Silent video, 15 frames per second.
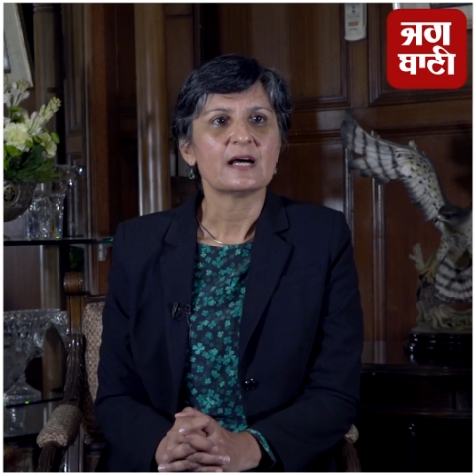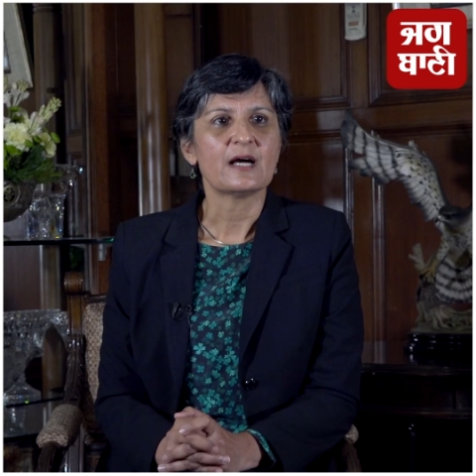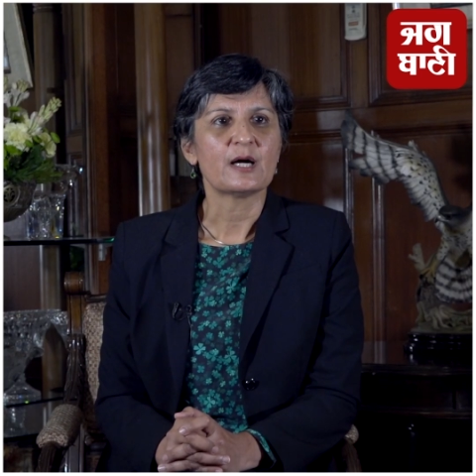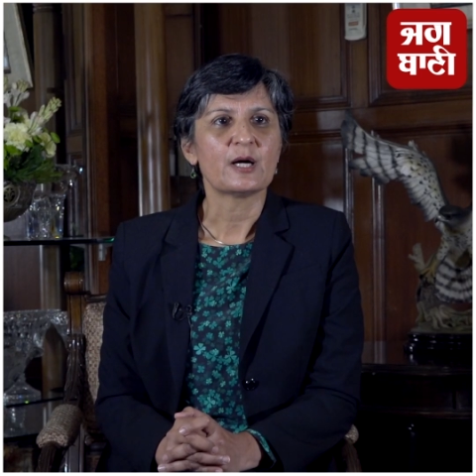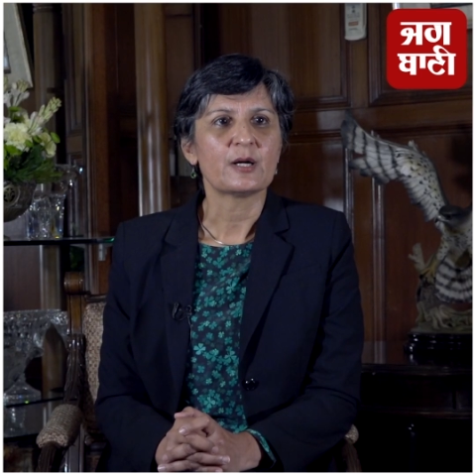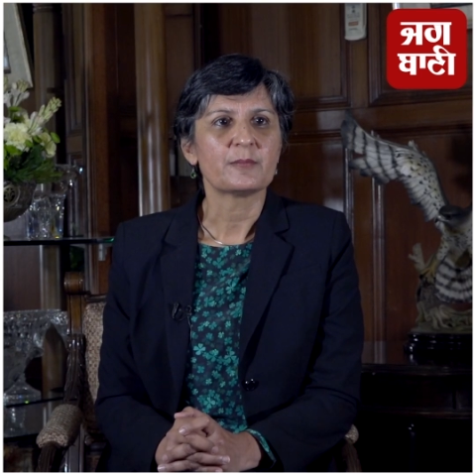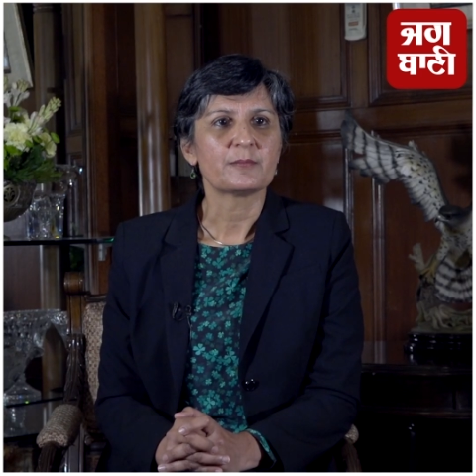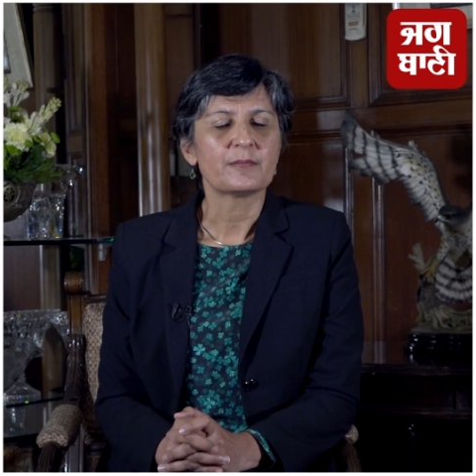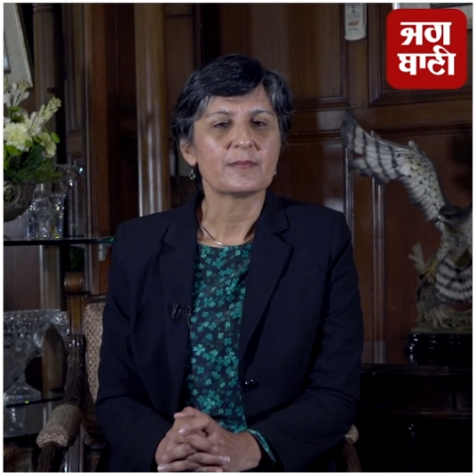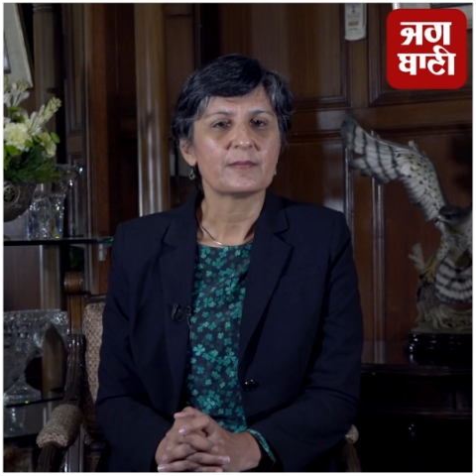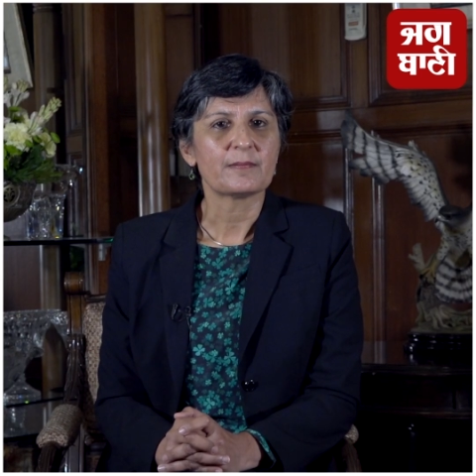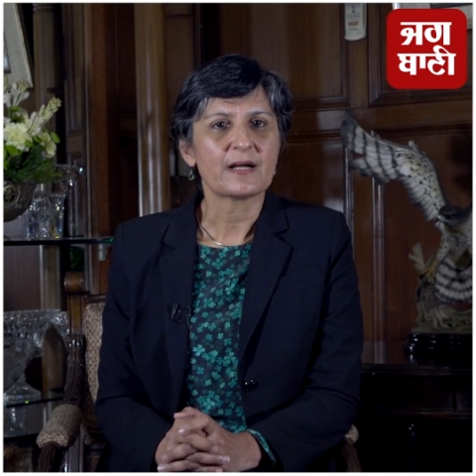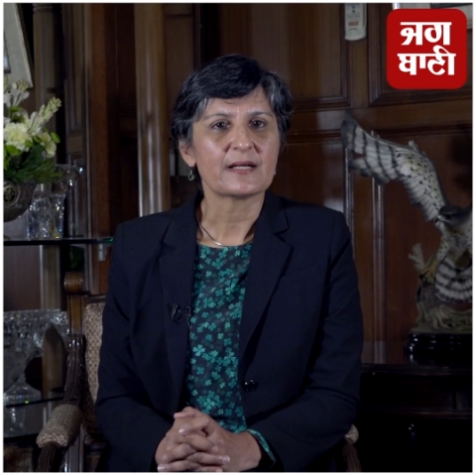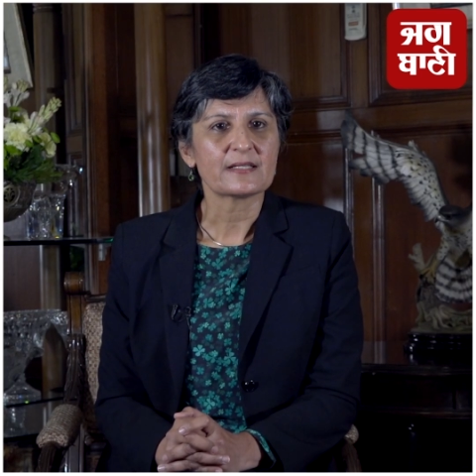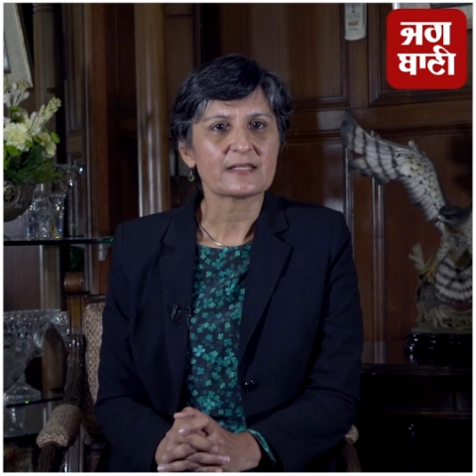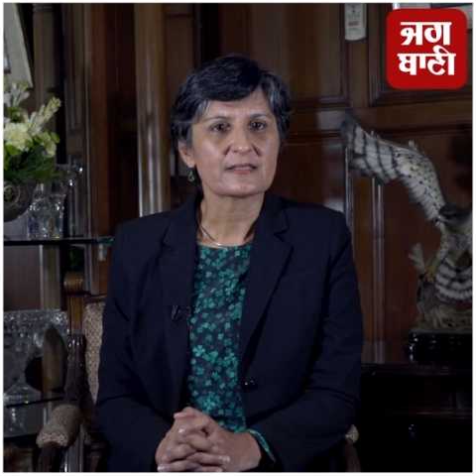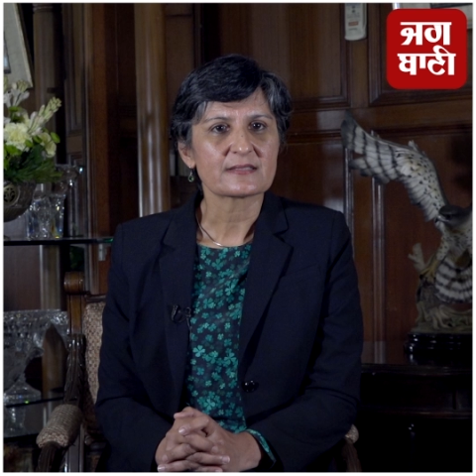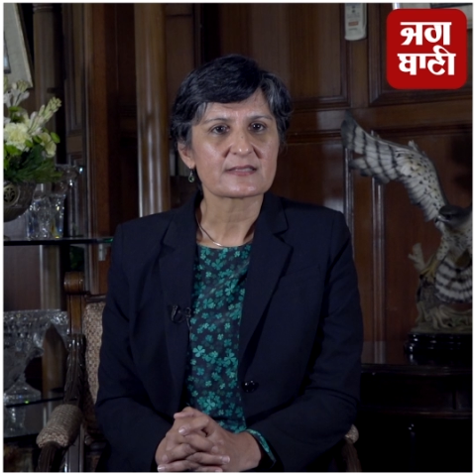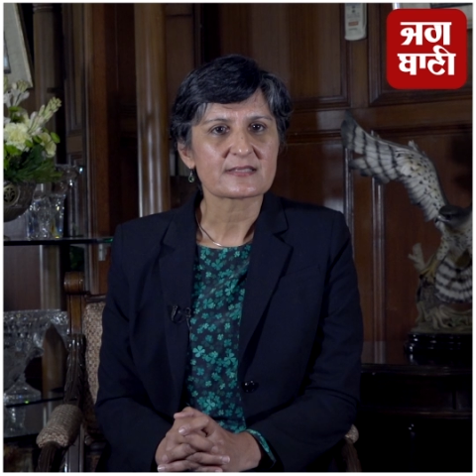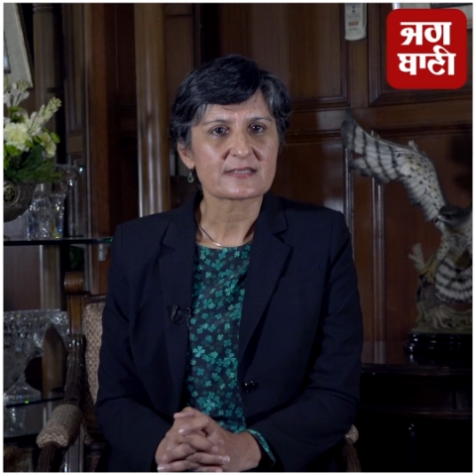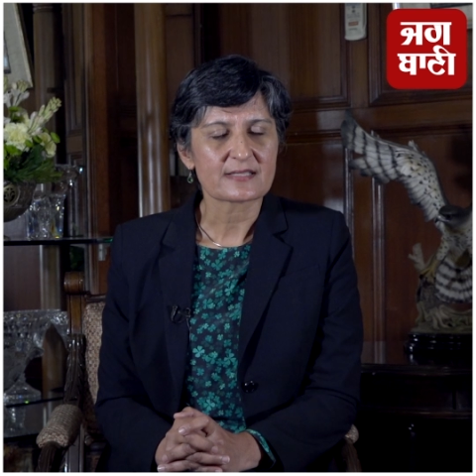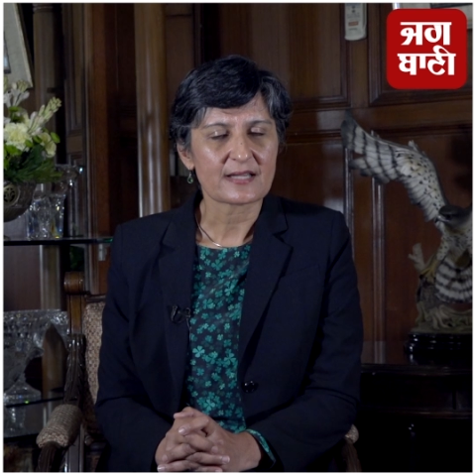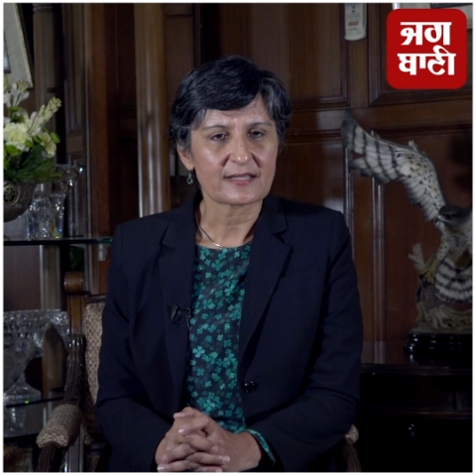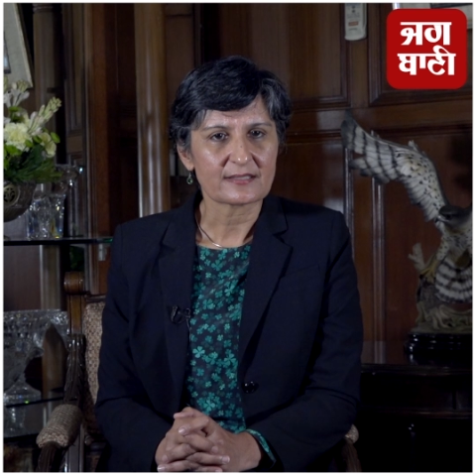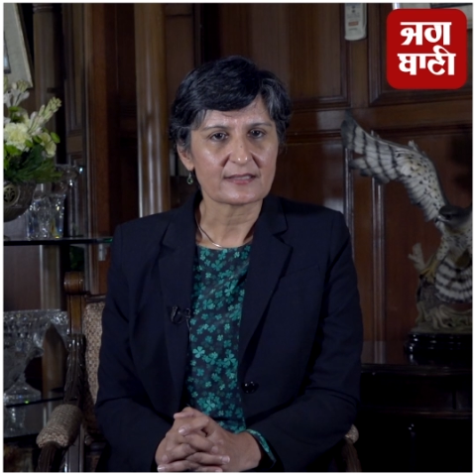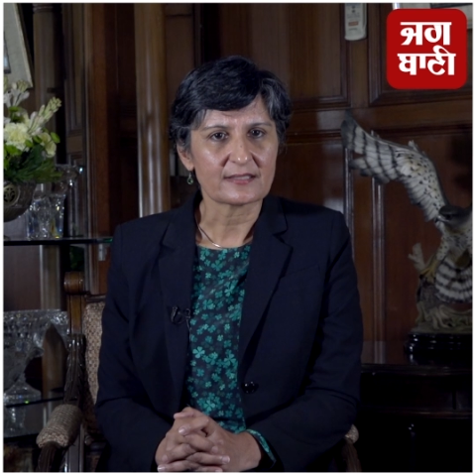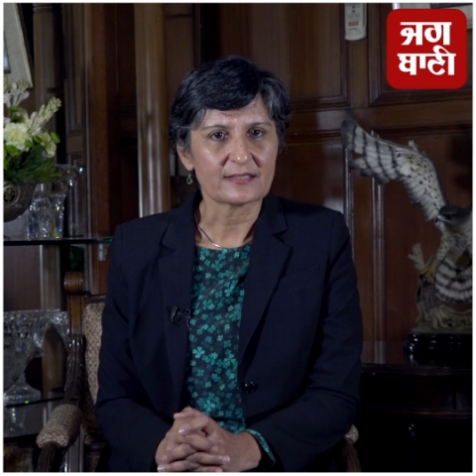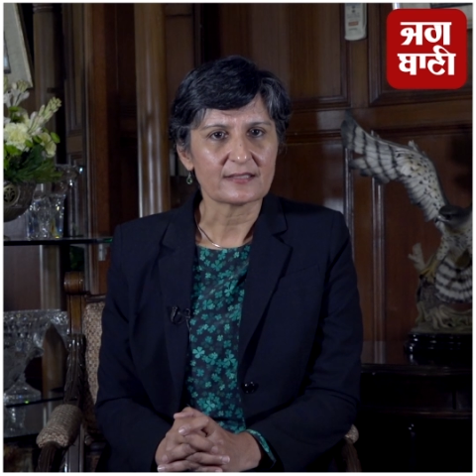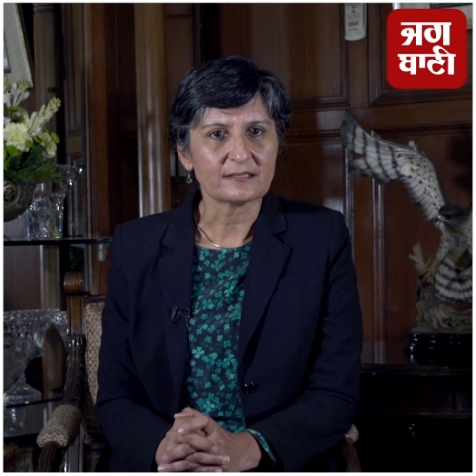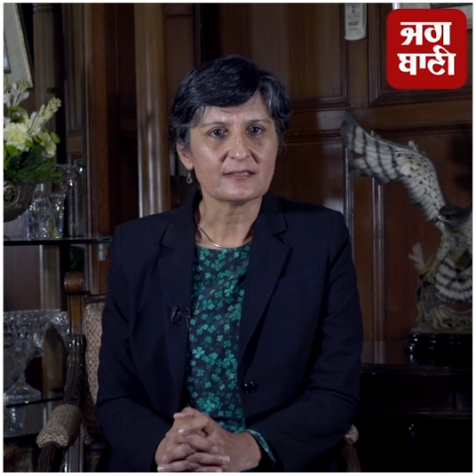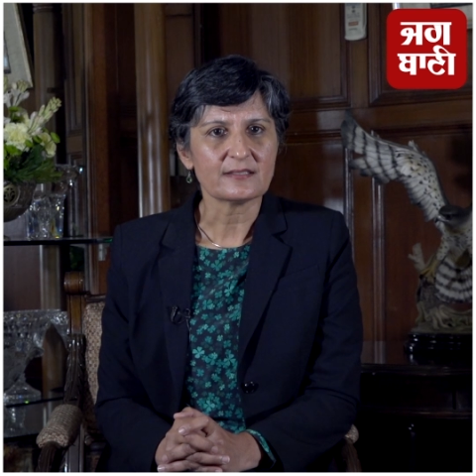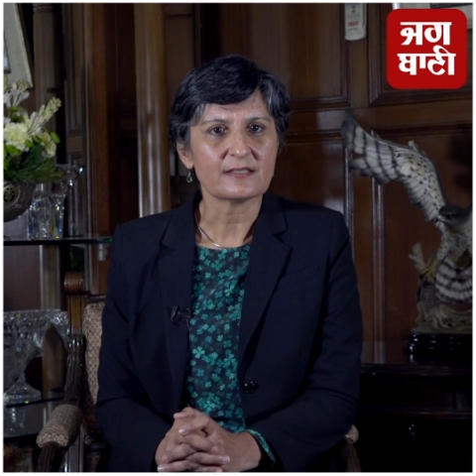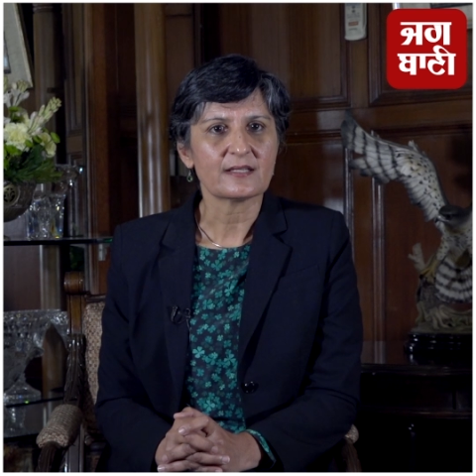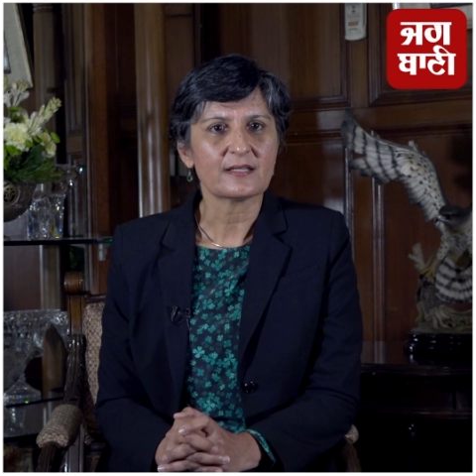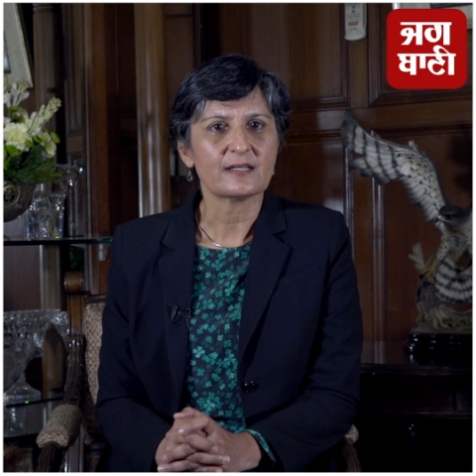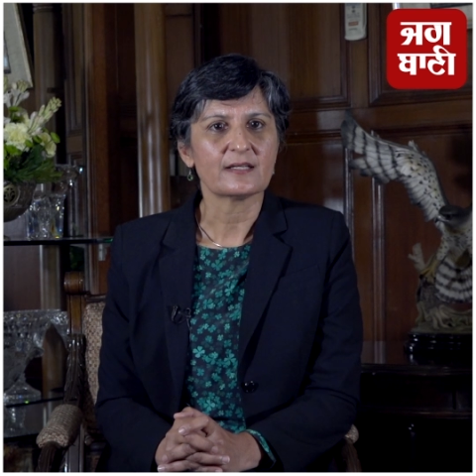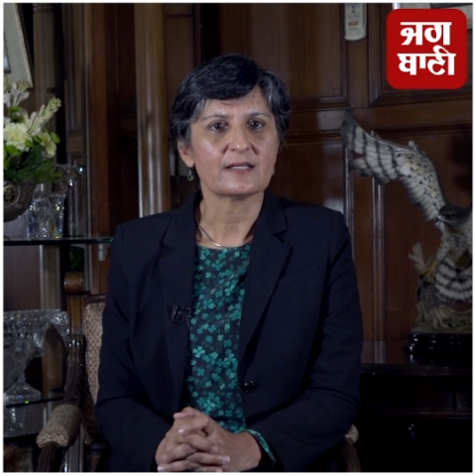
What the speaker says: My understanding